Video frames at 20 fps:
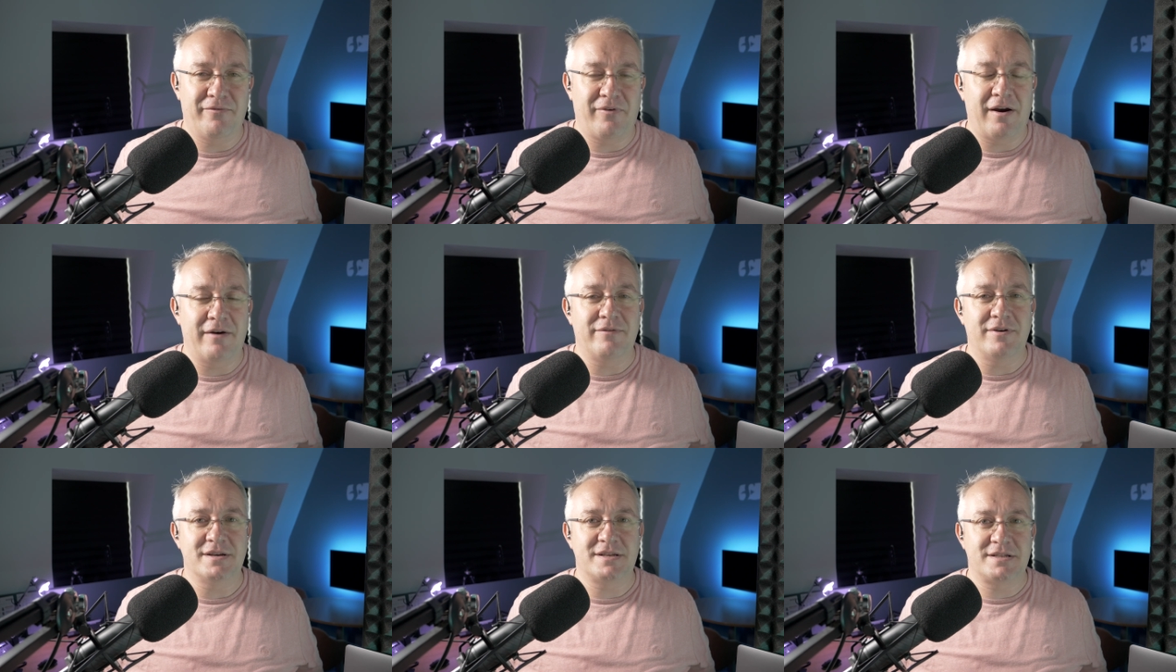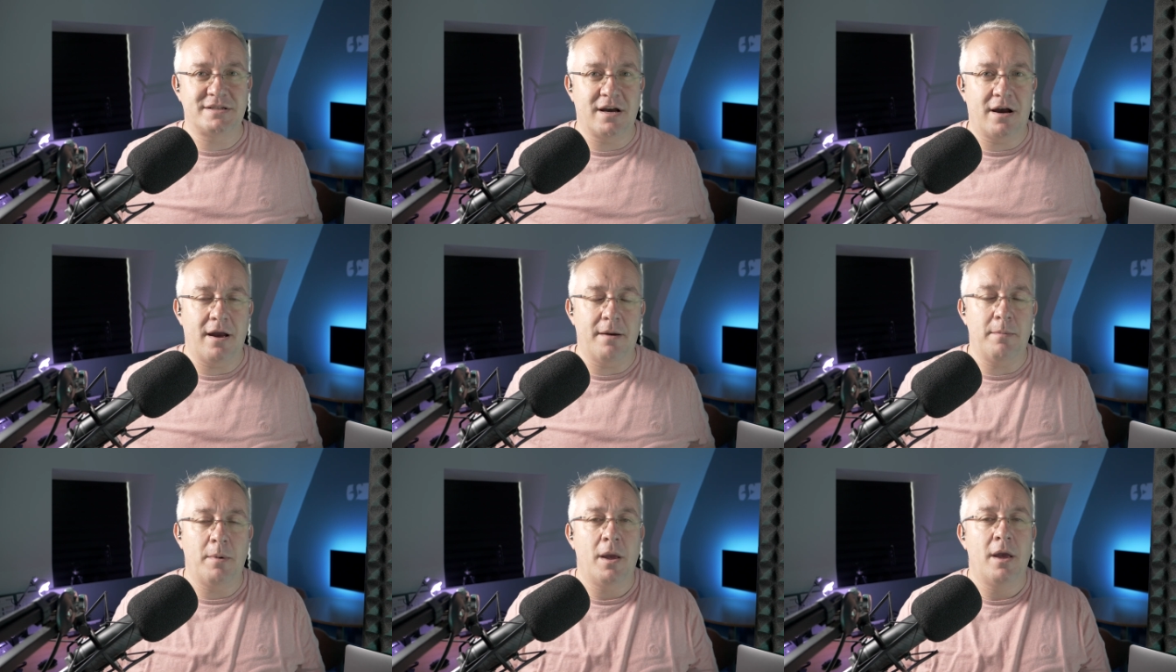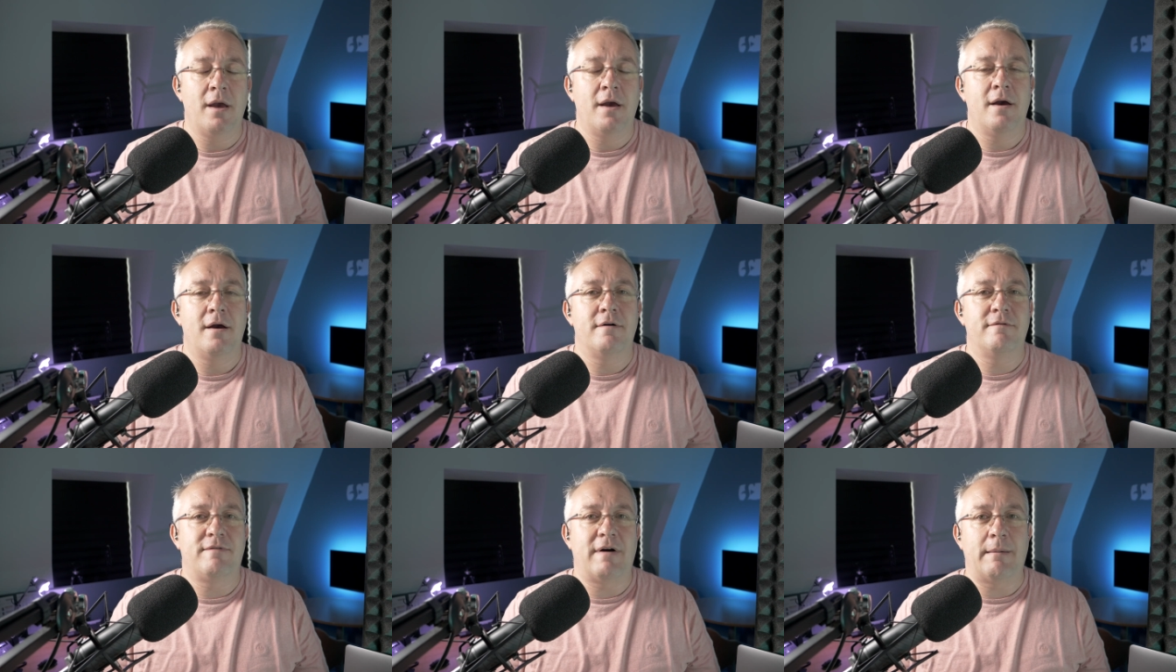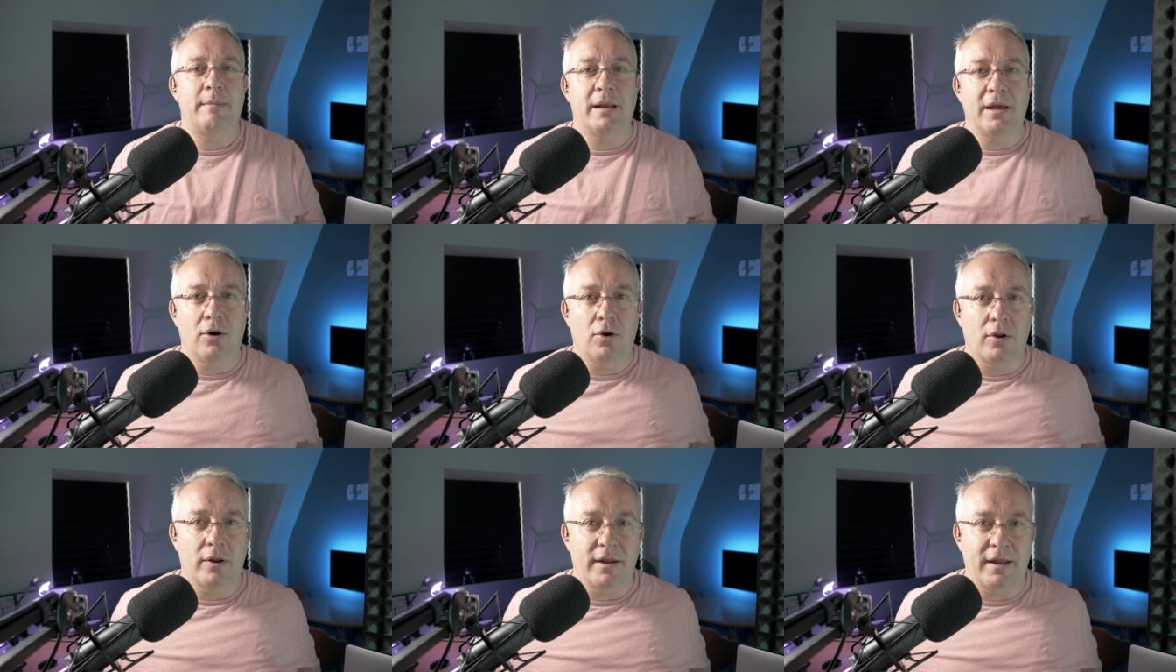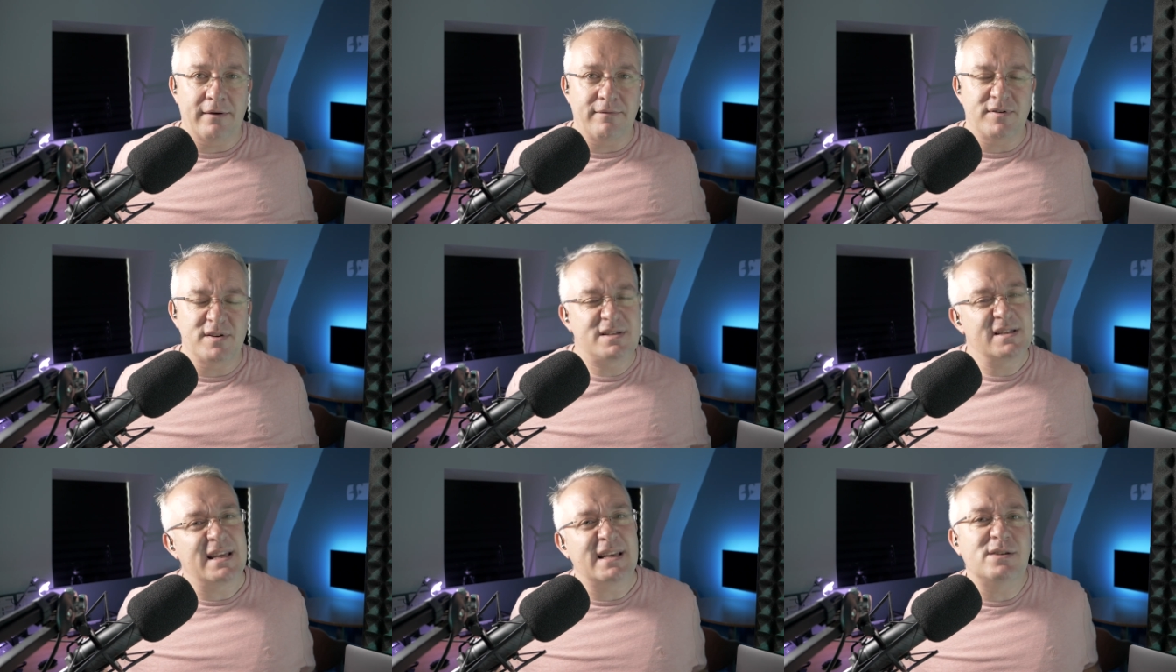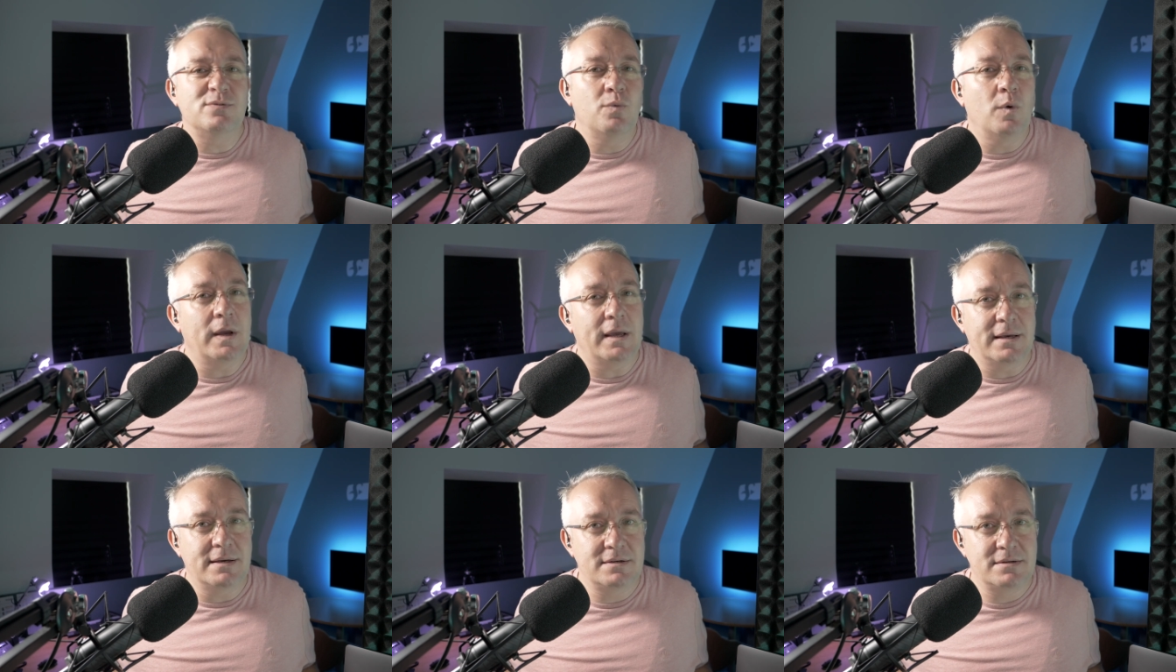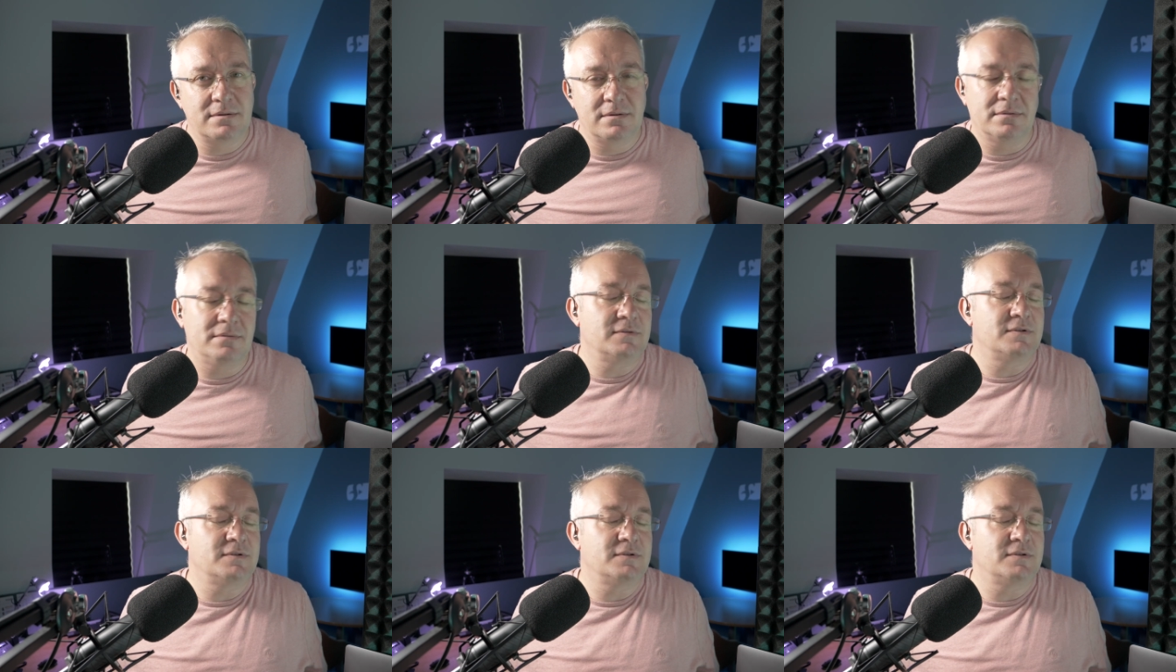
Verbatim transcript: Five years' time, family holiday for six weeks,